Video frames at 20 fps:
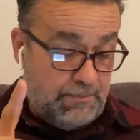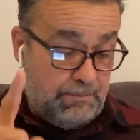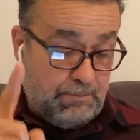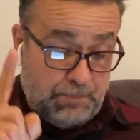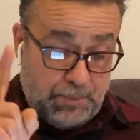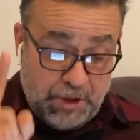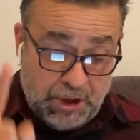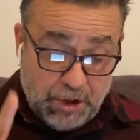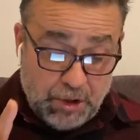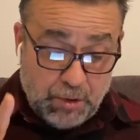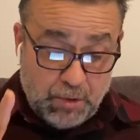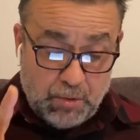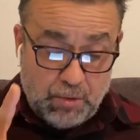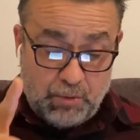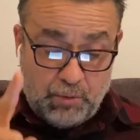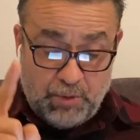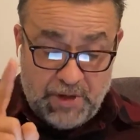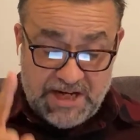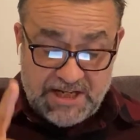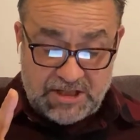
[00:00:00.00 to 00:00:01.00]
Pew
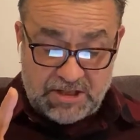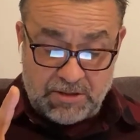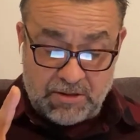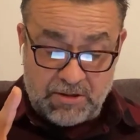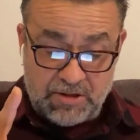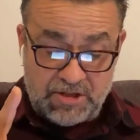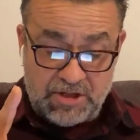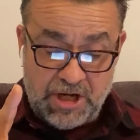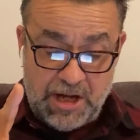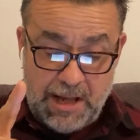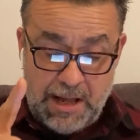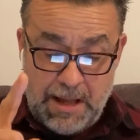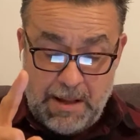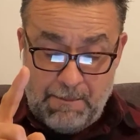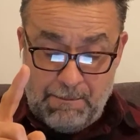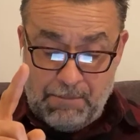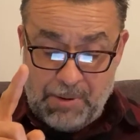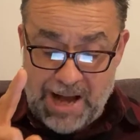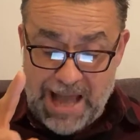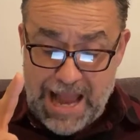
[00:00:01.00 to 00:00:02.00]
Research,
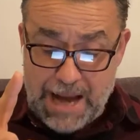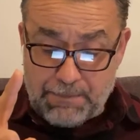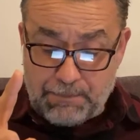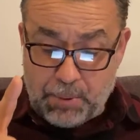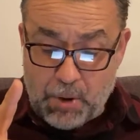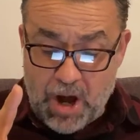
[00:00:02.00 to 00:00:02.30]
black